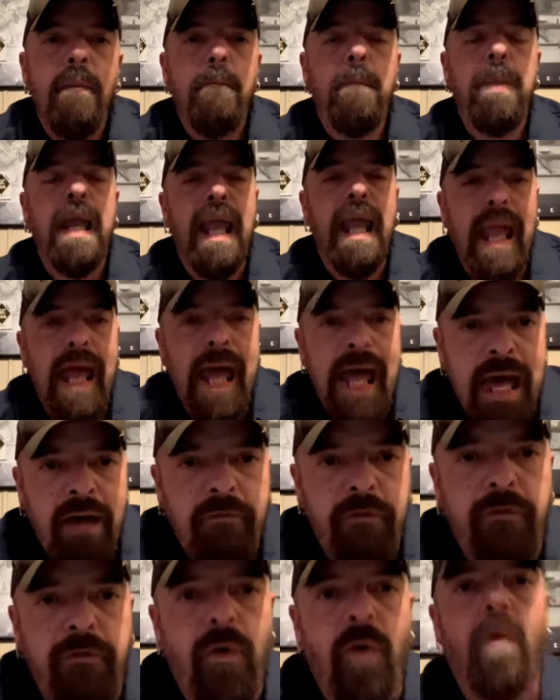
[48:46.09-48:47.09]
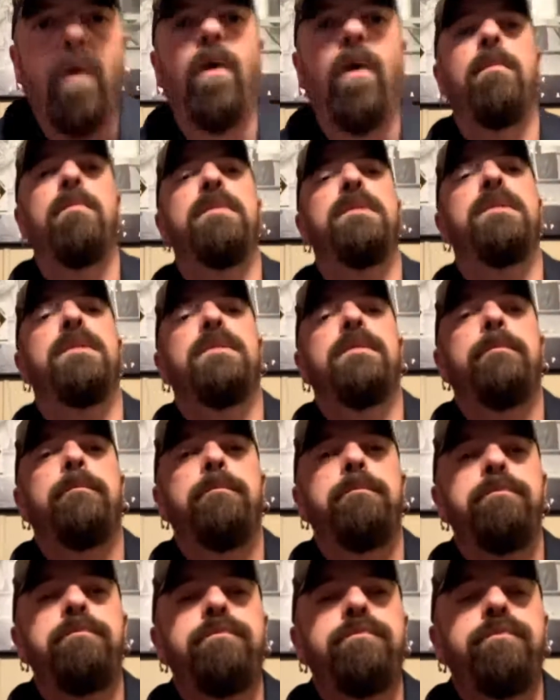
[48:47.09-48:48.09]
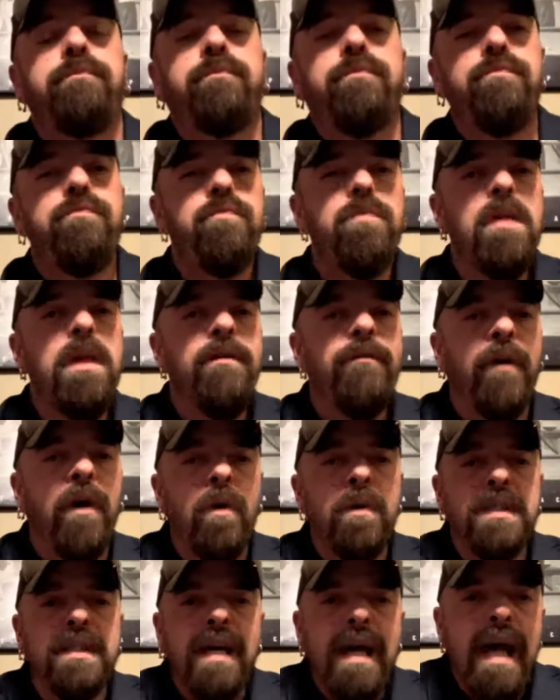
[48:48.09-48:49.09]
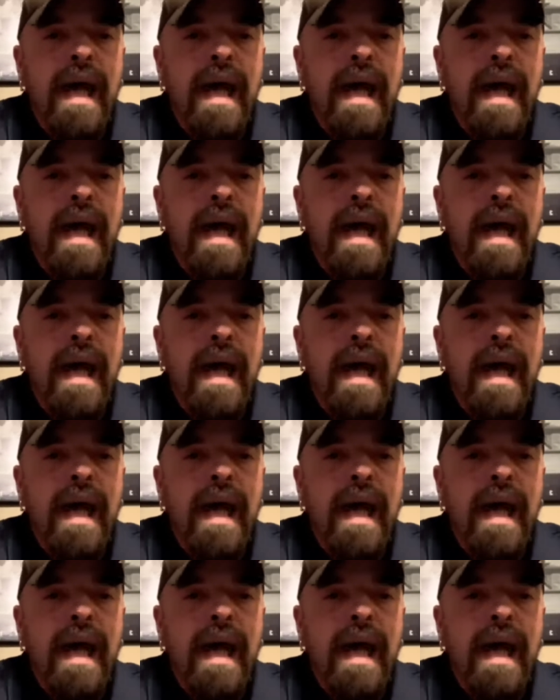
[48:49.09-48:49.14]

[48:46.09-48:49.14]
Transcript: platforms. Folks,